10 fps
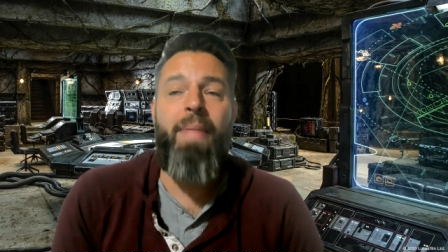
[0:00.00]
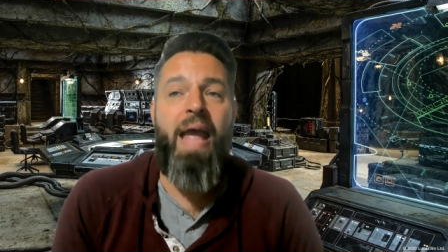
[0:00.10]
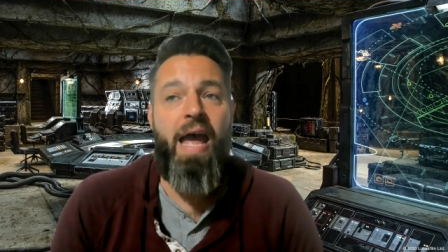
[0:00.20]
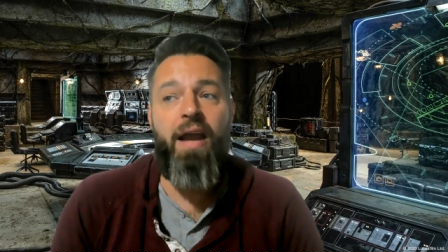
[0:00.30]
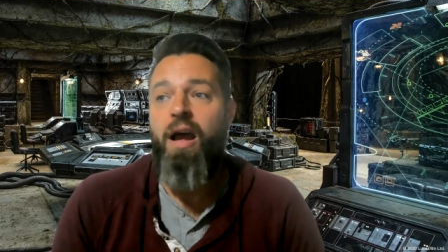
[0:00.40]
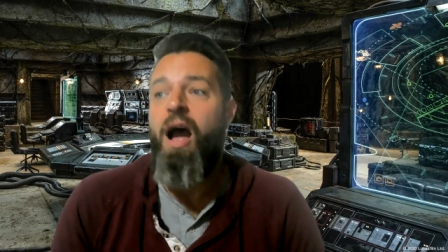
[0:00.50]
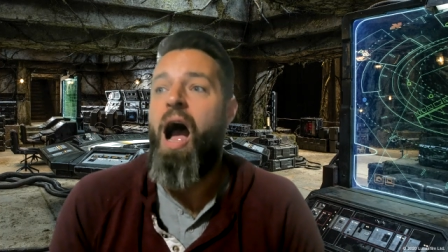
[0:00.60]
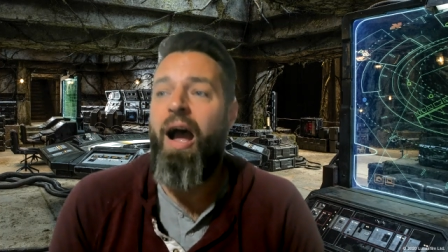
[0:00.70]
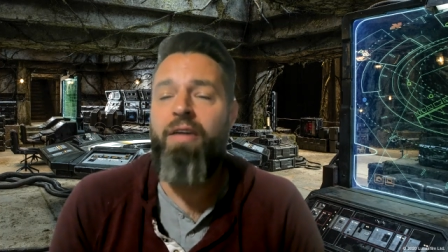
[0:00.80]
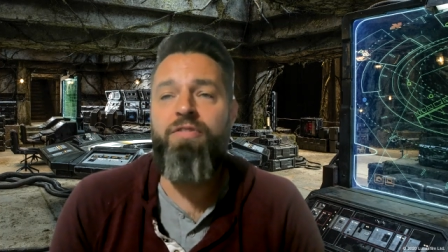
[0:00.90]
man,
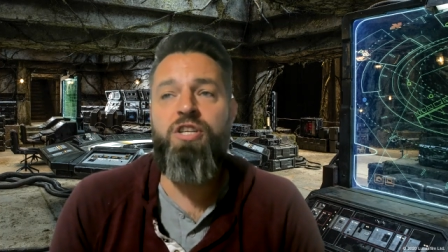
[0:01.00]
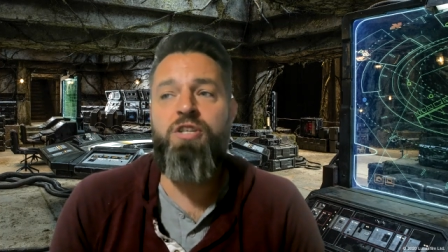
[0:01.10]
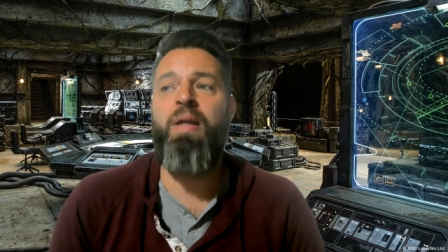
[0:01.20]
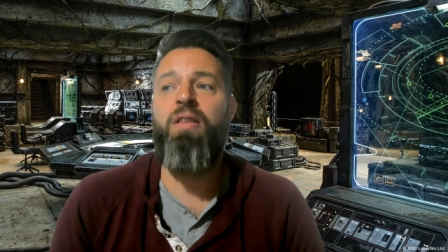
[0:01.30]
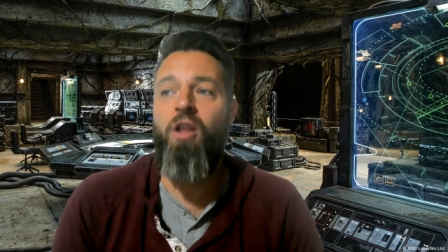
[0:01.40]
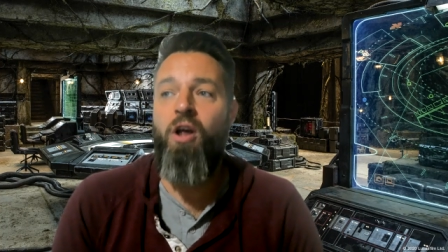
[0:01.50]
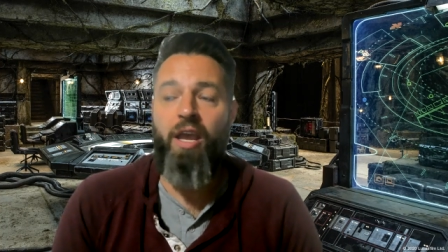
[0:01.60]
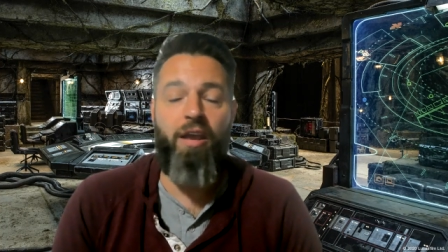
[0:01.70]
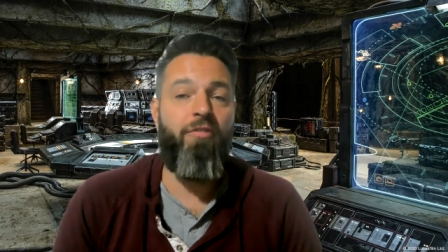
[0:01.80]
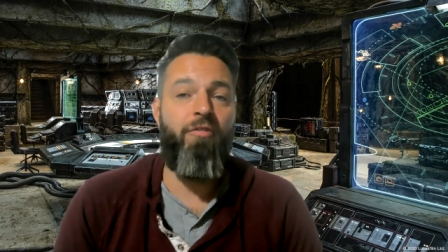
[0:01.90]
I have just been
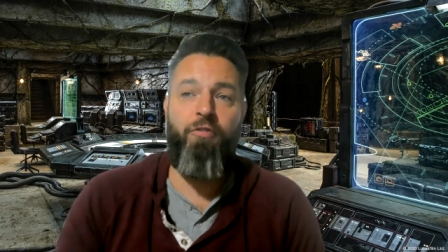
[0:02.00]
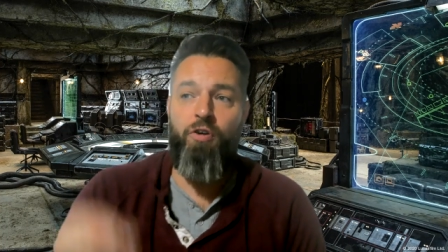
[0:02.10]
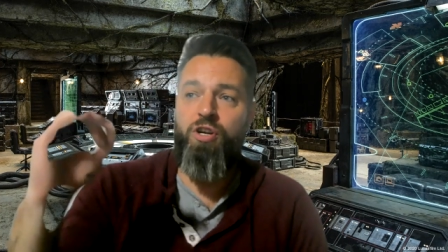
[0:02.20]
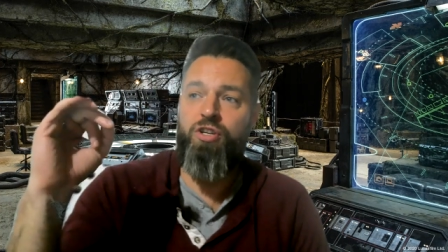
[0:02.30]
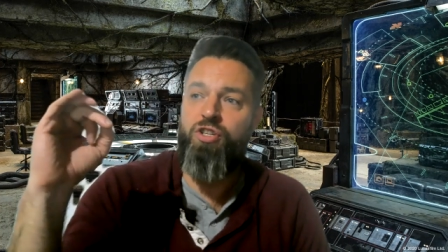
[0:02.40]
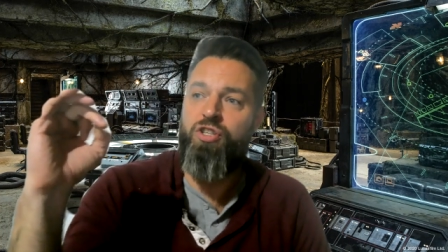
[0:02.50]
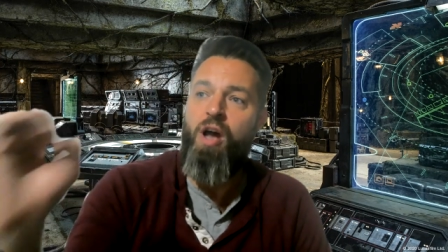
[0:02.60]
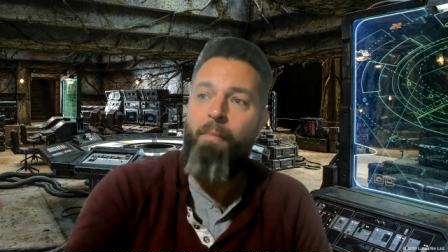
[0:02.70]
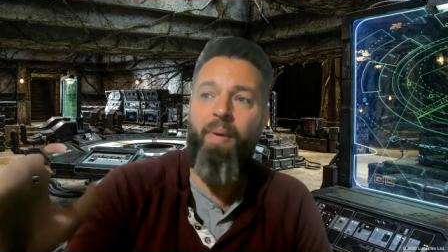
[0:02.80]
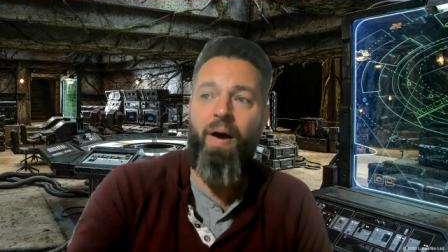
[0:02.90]
looking for
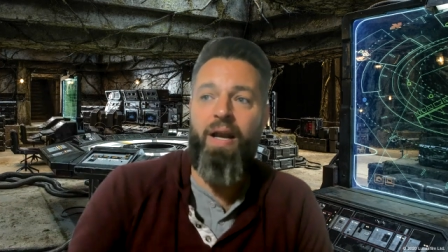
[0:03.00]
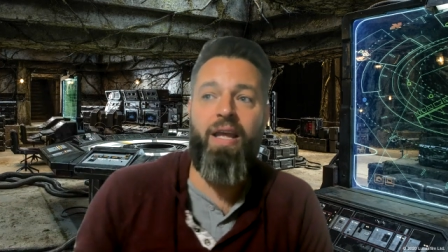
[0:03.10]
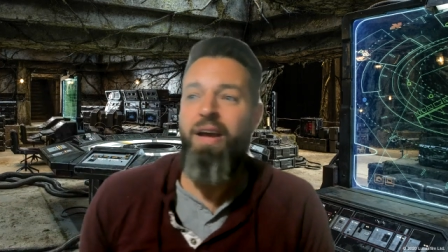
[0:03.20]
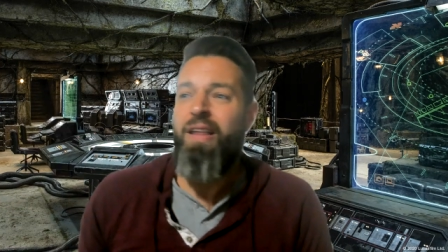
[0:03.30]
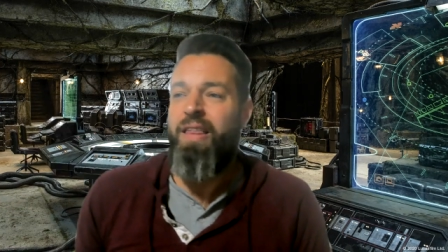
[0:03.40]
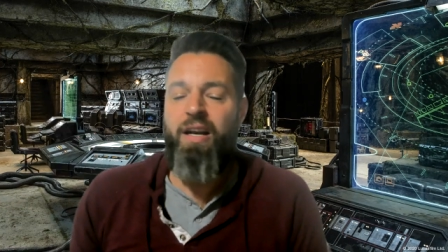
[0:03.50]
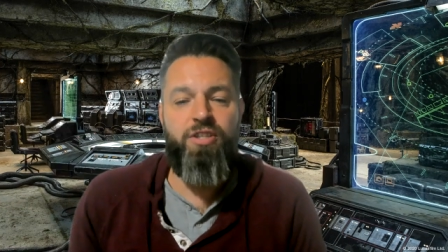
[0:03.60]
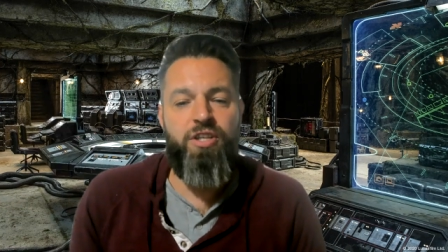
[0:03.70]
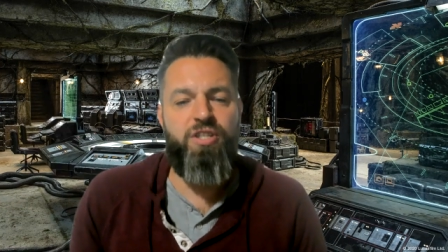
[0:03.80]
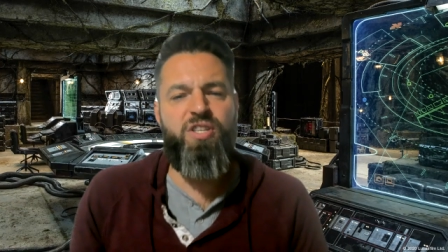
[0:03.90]
somebody that is
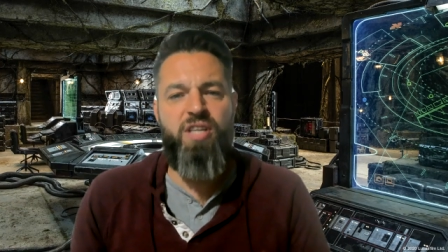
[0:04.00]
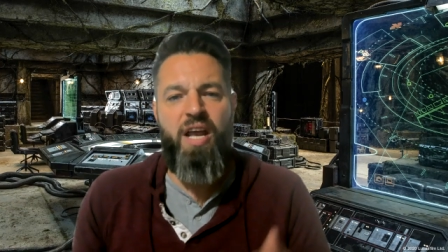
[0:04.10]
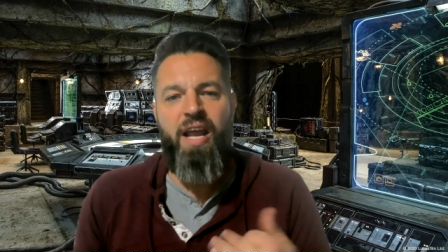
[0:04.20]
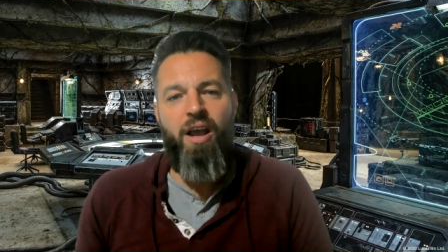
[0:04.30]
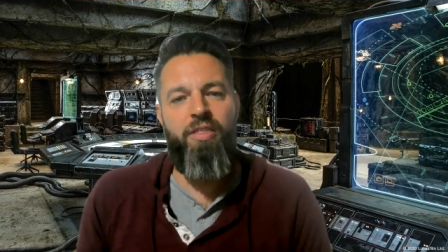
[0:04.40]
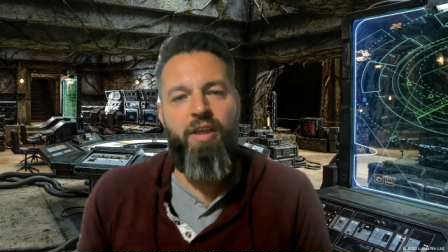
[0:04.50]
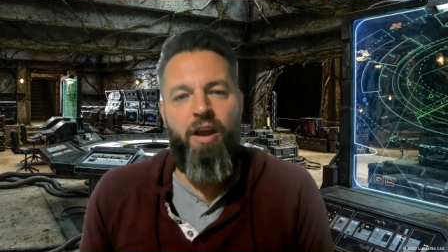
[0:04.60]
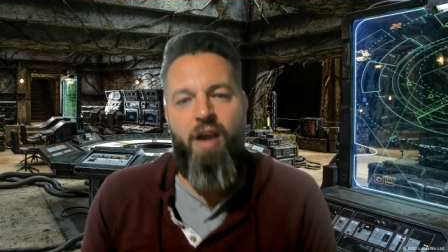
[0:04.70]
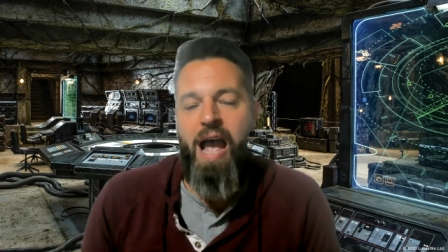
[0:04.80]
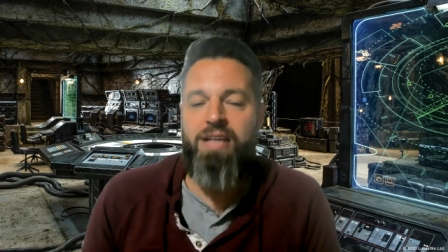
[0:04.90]
just sitting on
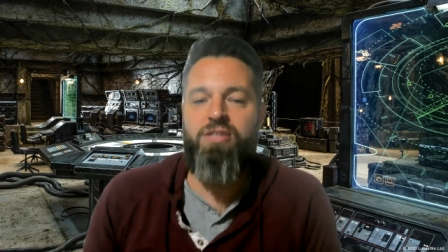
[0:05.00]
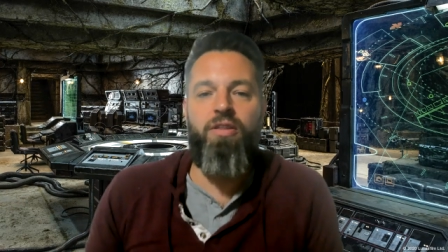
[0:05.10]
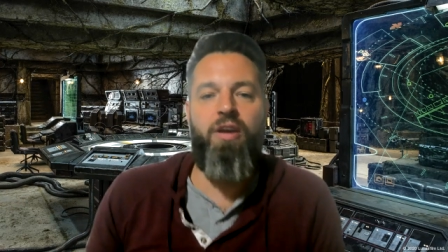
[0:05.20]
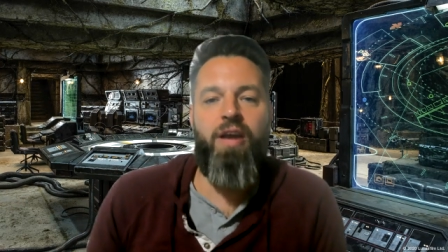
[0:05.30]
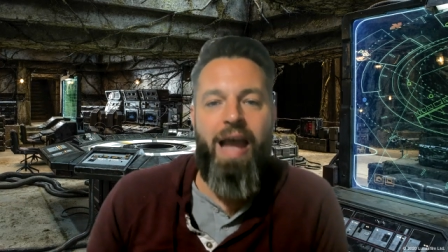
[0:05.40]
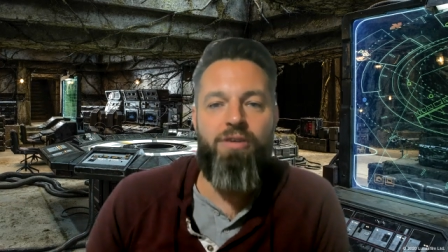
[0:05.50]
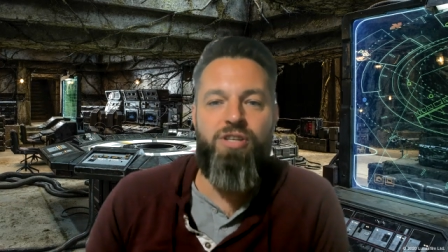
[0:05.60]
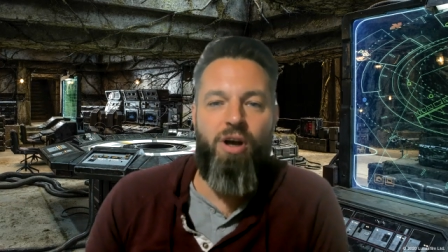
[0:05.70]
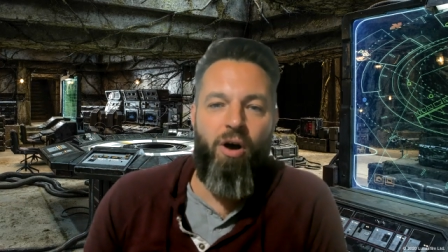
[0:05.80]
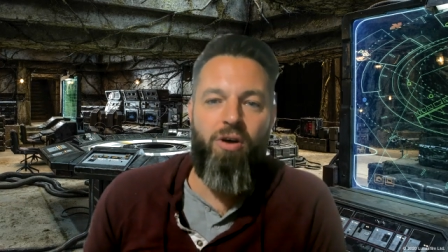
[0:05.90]
their ass on their couch
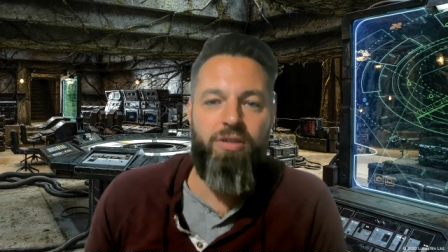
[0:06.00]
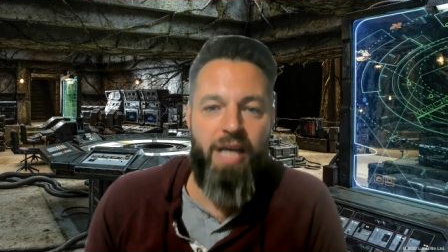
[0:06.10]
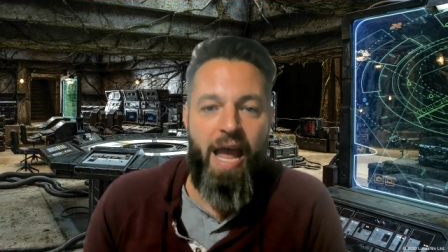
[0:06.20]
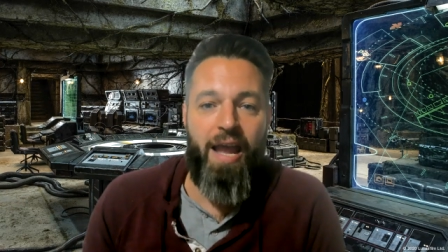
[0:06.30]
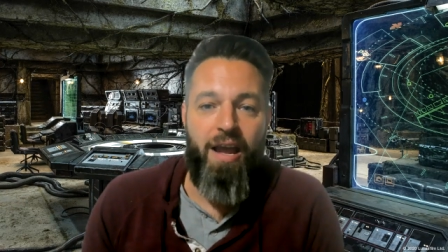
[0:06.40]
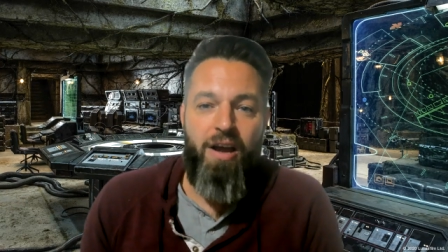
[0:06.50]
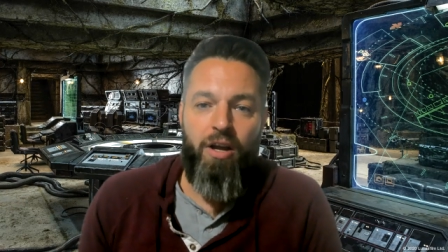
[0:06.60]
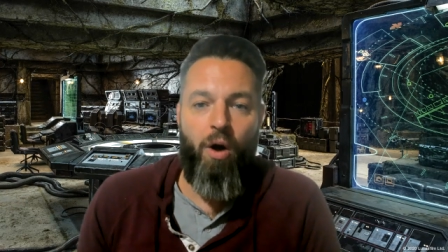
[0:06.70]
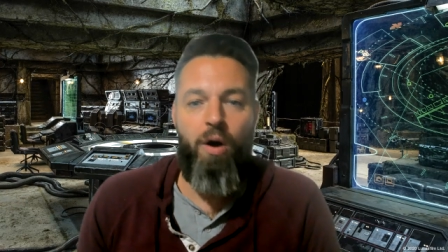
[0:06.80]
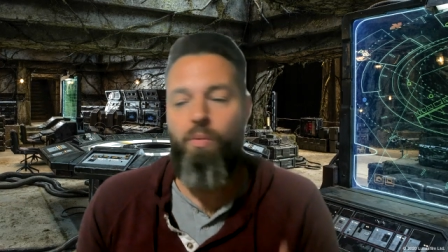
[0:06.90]
all day
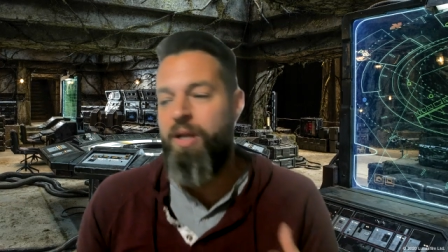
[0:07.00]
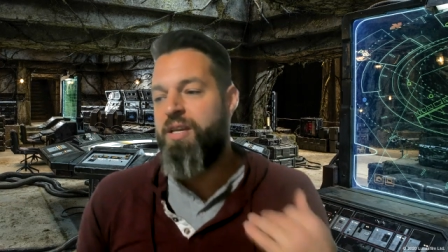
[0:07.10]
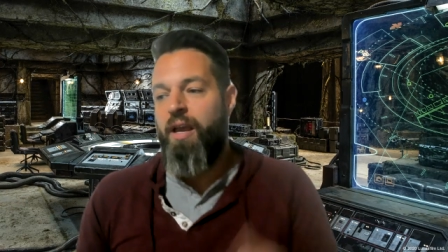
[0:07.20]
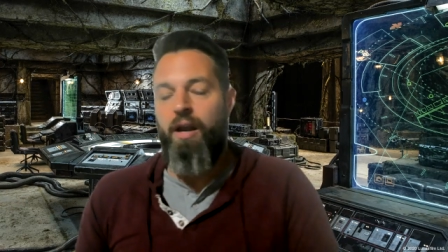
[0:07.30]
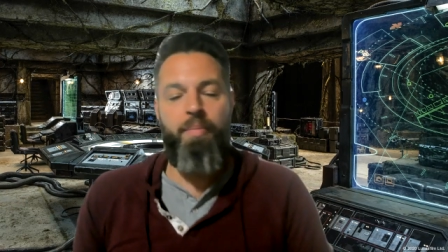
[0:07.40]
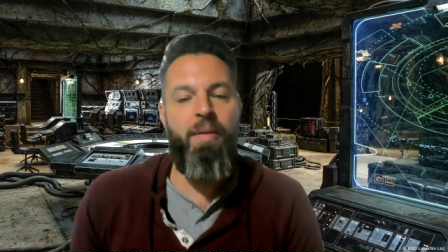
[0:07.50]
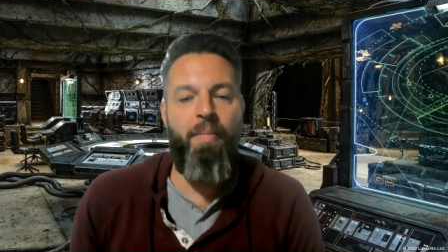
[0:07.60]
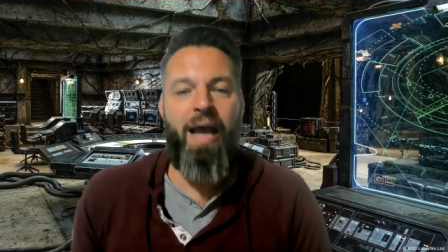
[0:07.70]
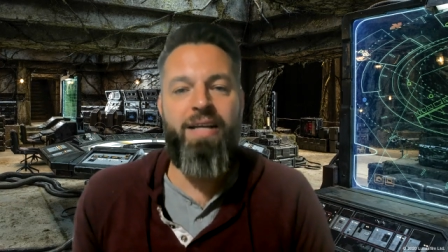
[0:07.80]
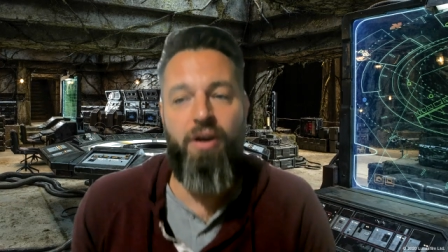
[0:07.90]
going, when's it going to be
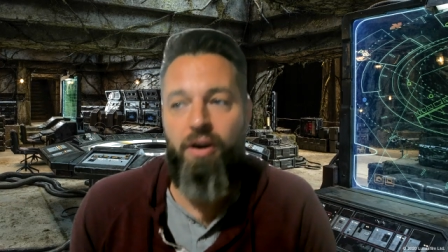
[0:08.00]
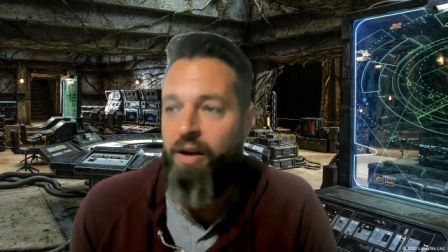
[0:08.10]
my turn?